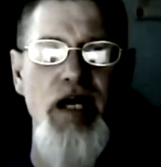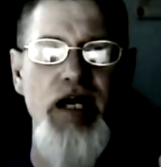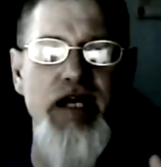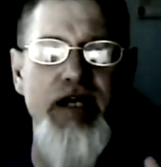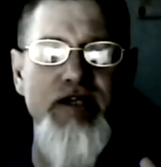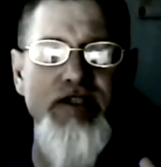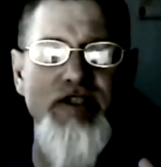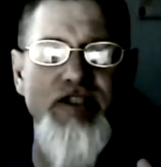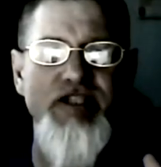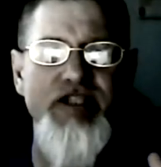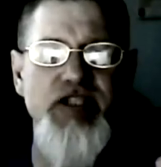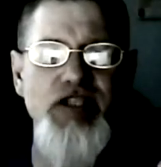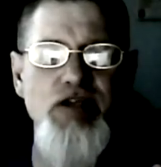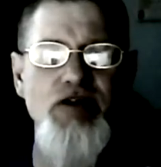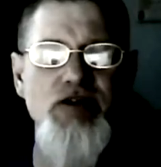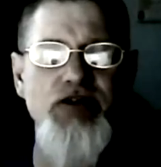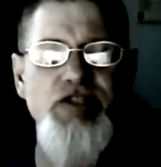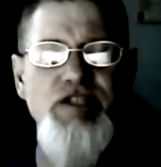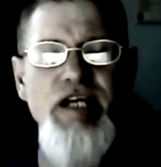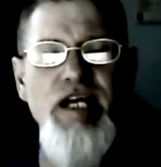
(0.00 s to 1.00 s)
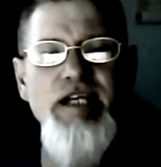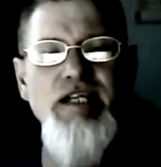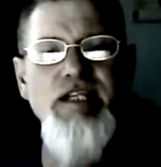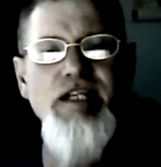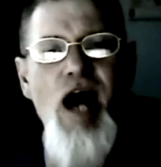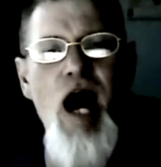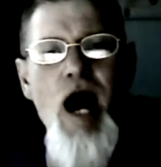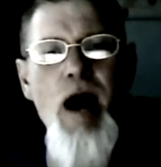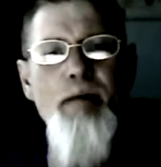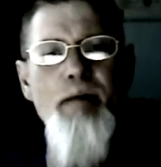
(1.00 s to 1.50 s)
he could still say,
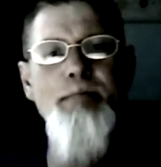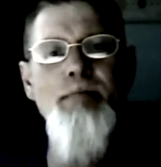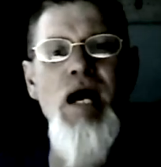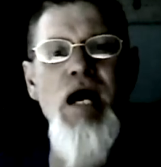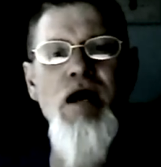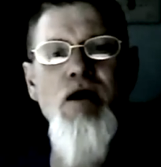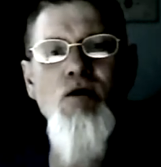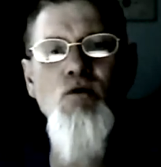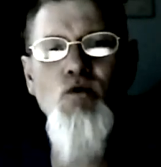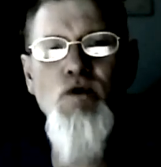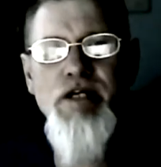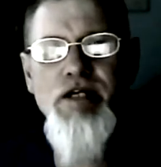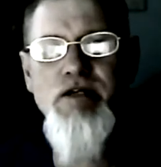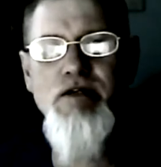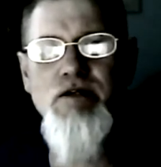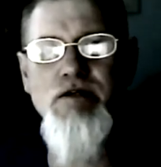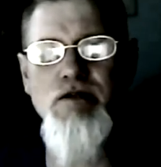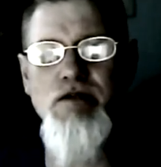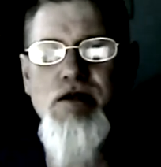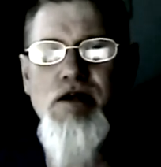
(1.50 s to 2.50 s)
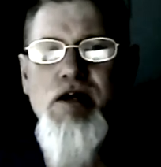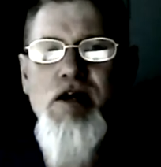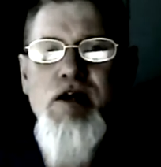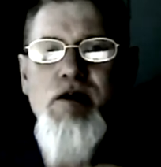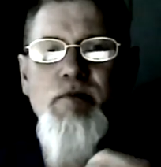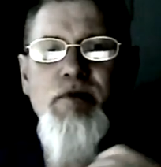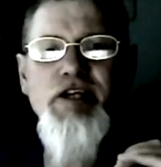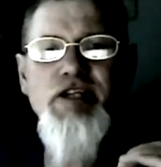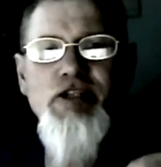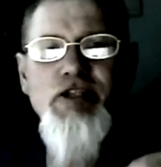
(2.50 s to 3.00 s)
Not my will,
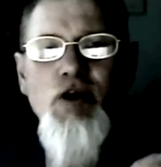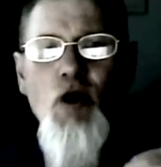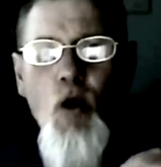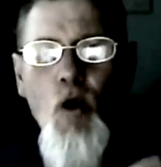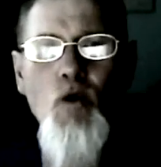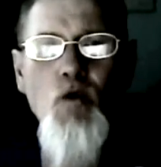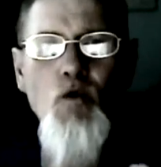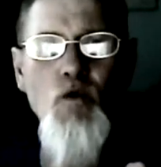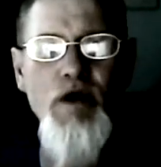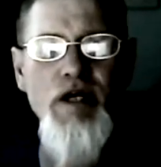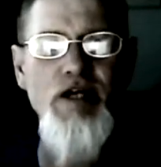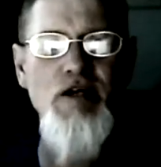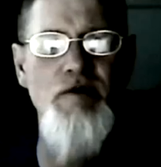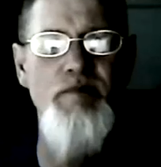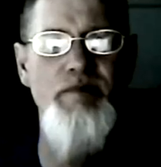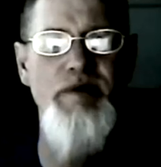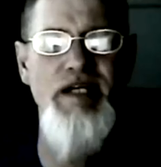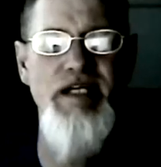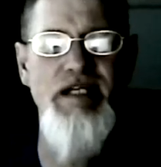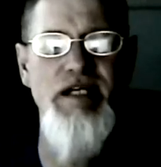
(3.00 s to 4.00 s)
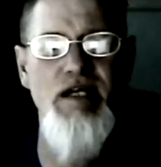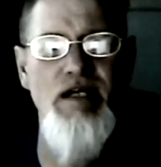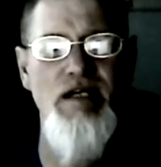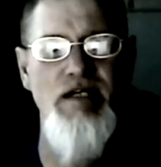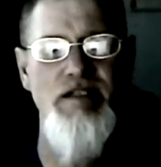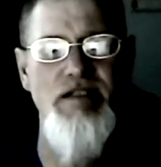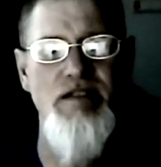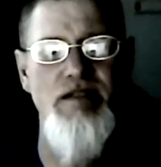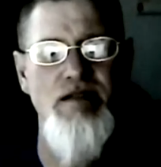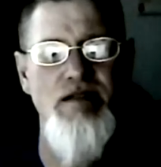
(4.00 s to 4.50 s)
but your will be
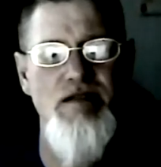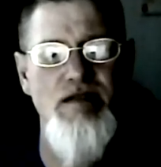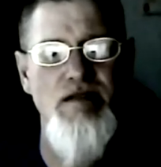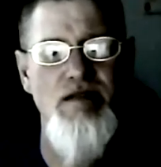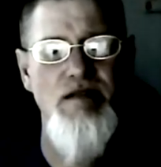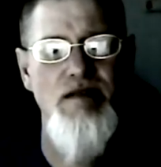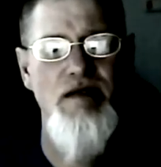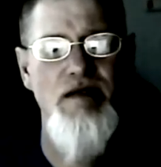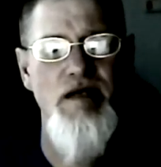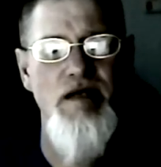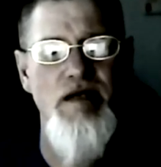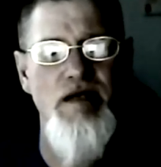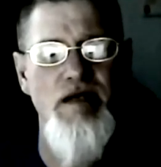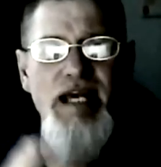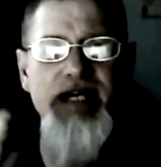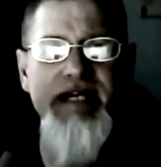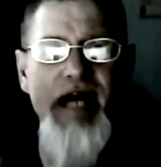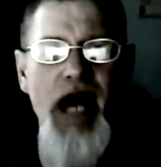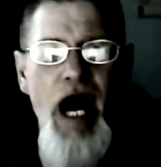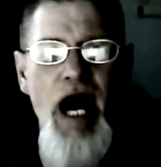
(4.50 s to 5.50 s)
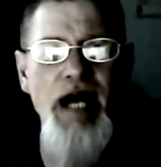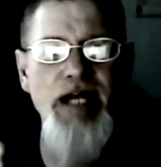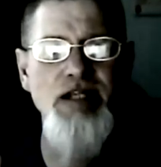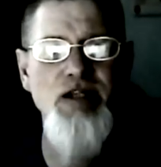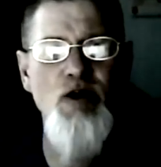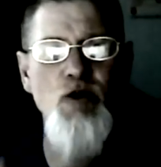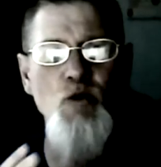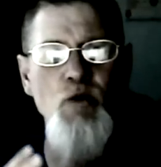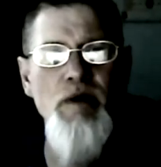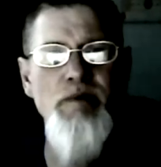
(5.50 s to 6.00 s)
done. He
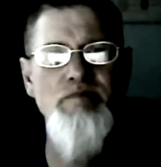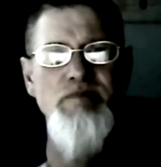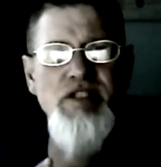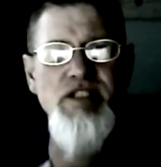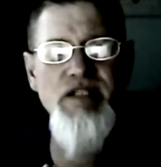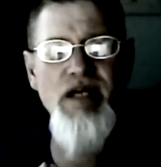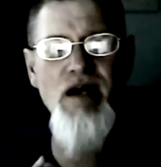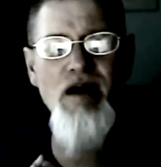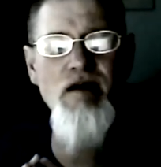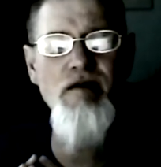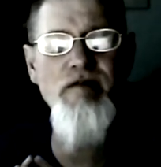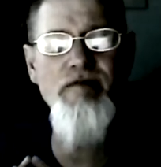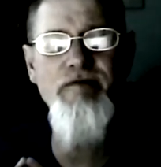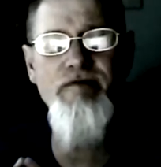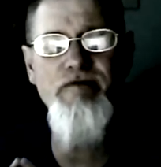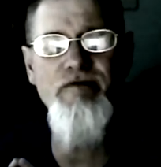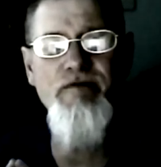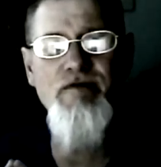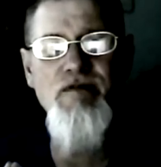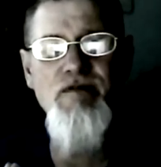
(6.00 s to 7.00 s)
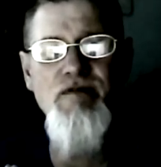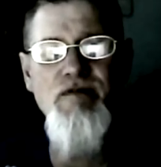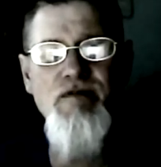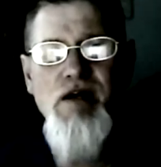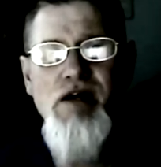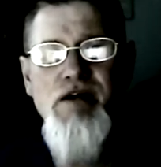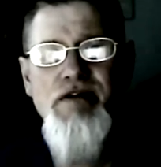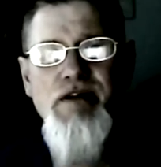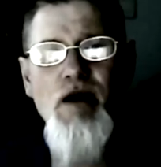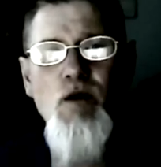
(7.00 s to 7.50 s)
died to himself
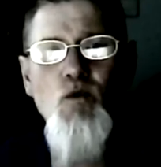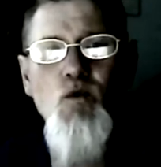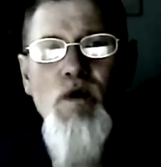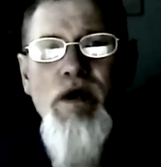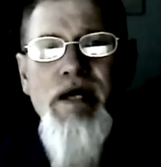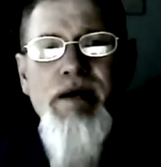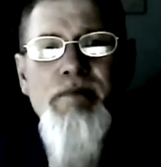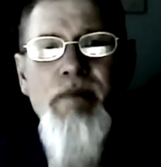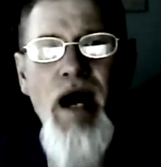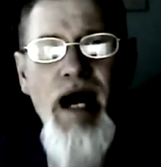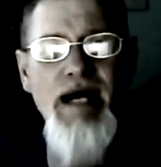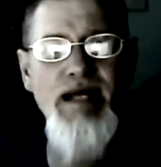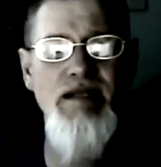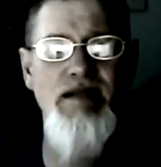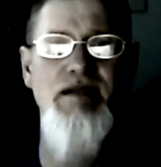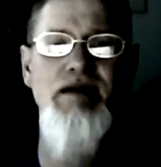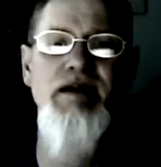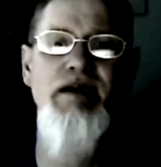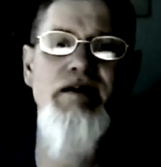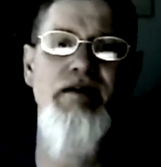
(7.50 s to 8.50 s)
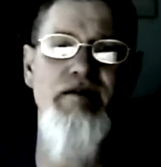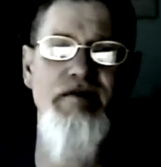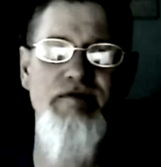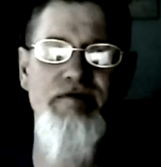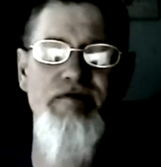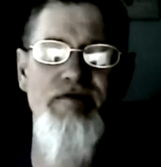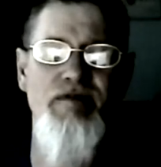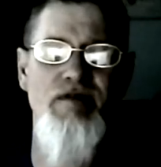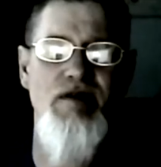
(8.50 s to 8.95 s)
that we might live.